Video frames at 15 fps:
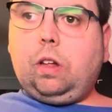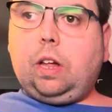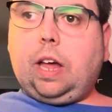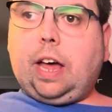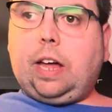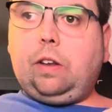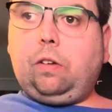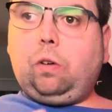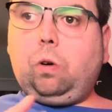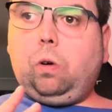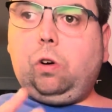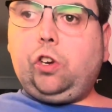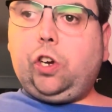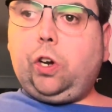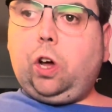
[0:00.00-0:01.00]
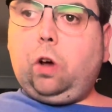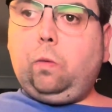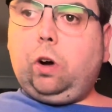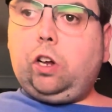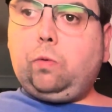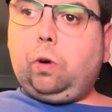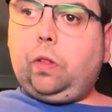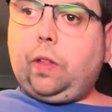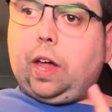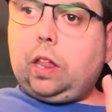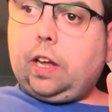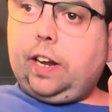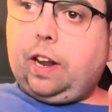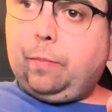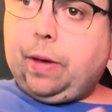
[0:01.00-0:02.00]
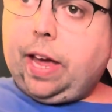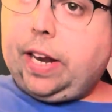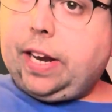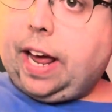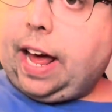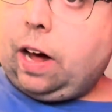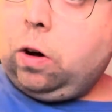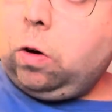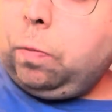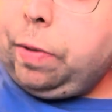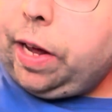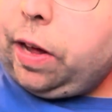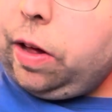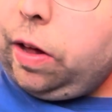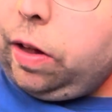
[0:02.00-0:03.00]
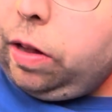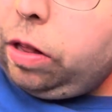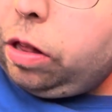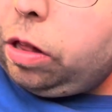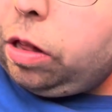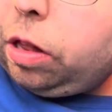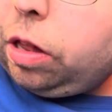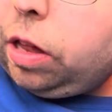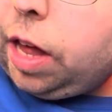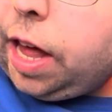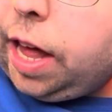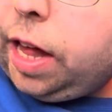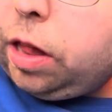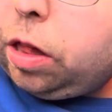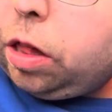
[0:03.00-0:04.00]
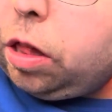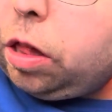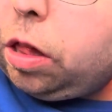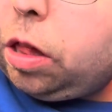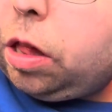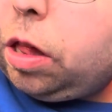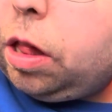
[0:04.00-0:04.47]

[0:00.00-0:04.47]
and of course you know which one that's going to be now, because it's